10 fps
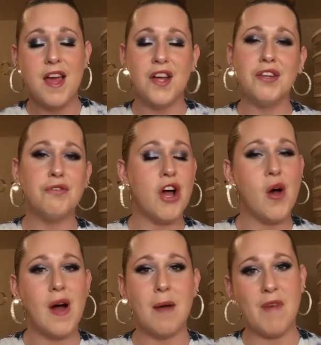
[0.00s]
You know
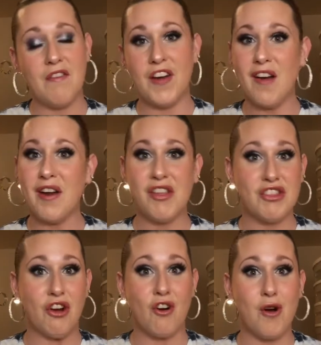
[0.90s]
I'm a very
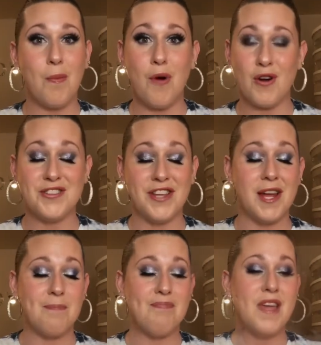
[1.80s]
thorough person.